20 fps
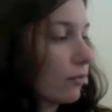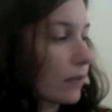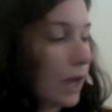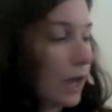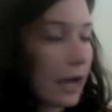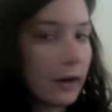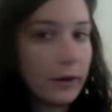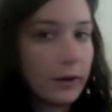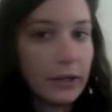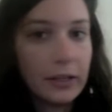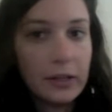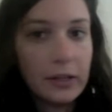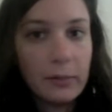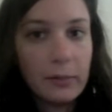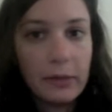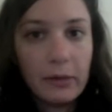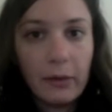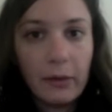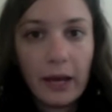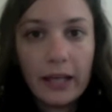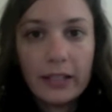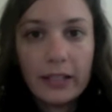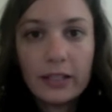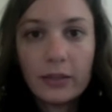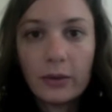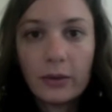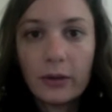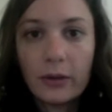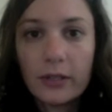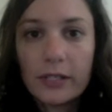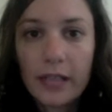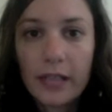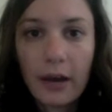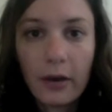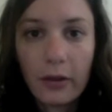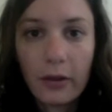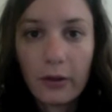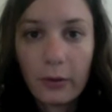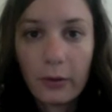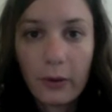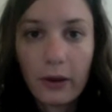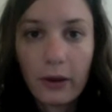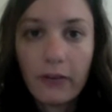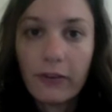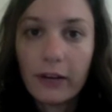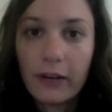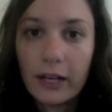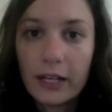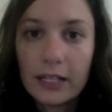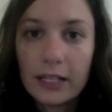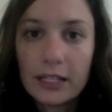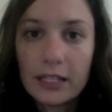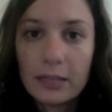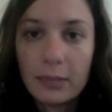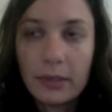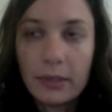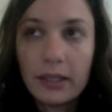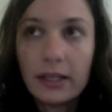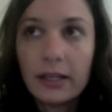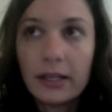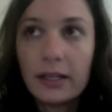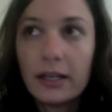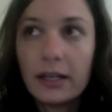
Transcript: out in the Midwest or South or wherever it is, but